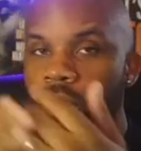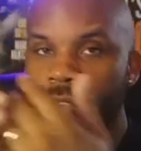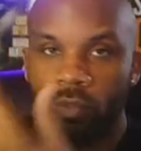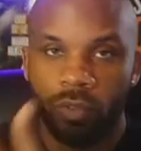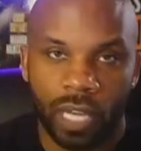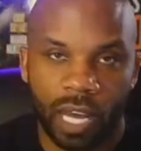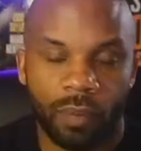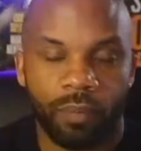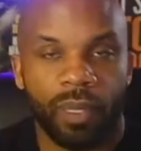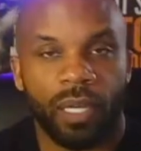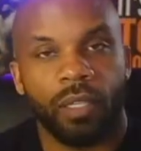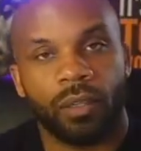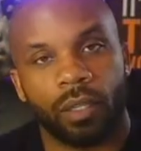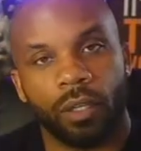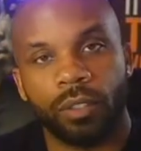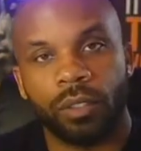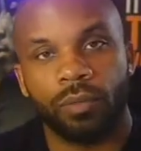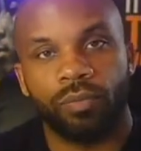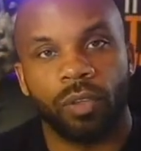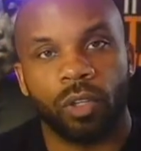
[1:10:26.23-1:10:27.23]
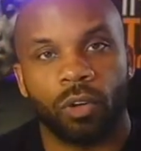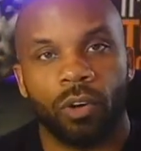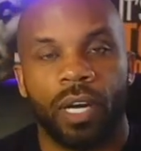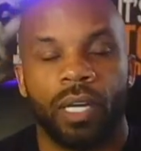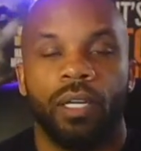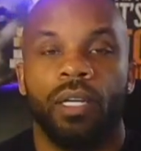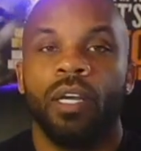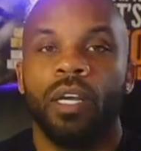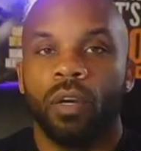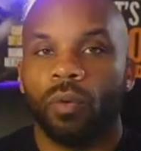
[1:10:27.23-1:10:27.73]
you're not being thirsty for
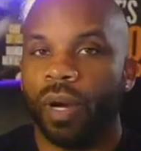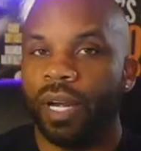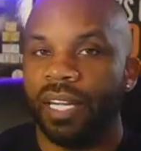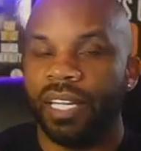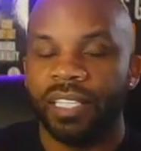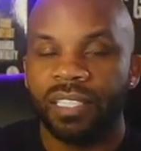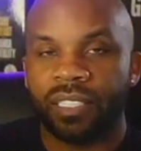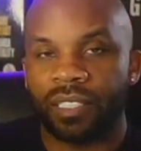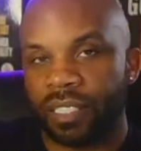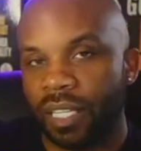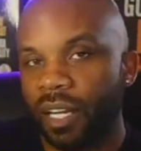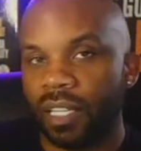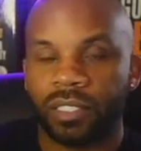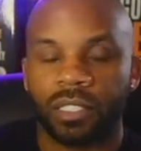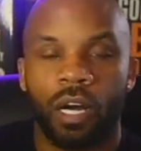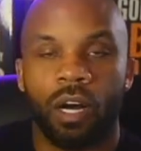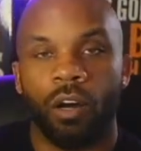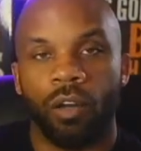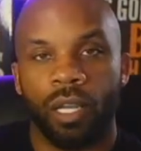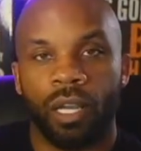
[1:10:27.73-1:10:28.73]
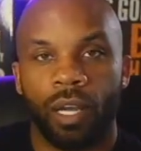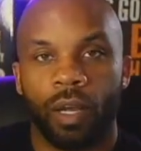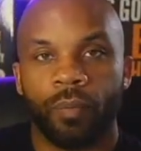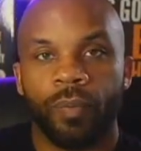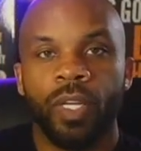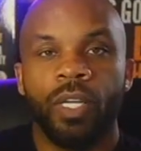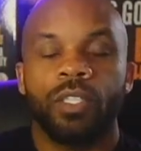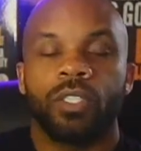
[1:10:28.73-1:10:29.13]
credit, right? It says all that.